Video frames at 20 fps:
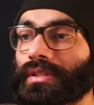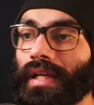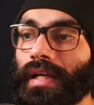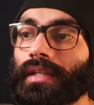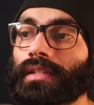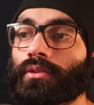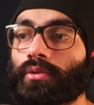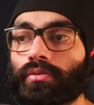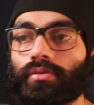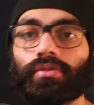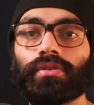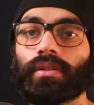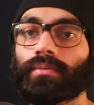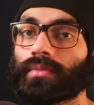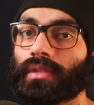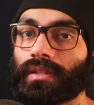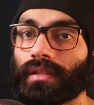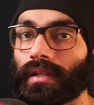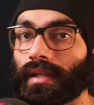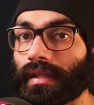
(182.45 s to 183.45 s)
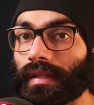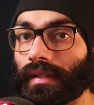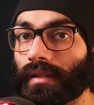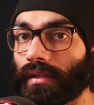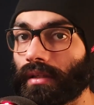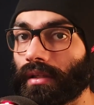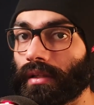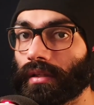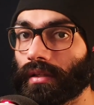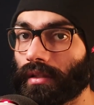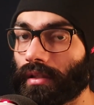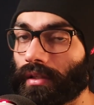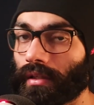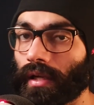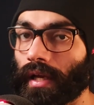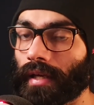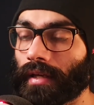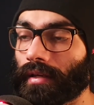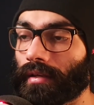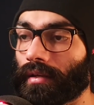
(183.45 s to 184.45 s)
that is also something that I really
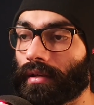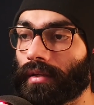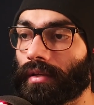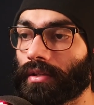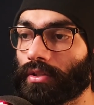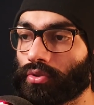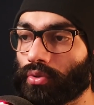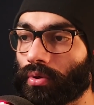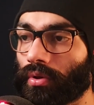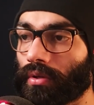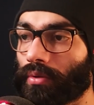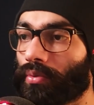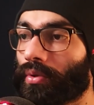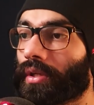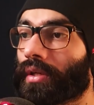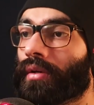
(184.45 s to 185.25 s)
like and enjoy doing.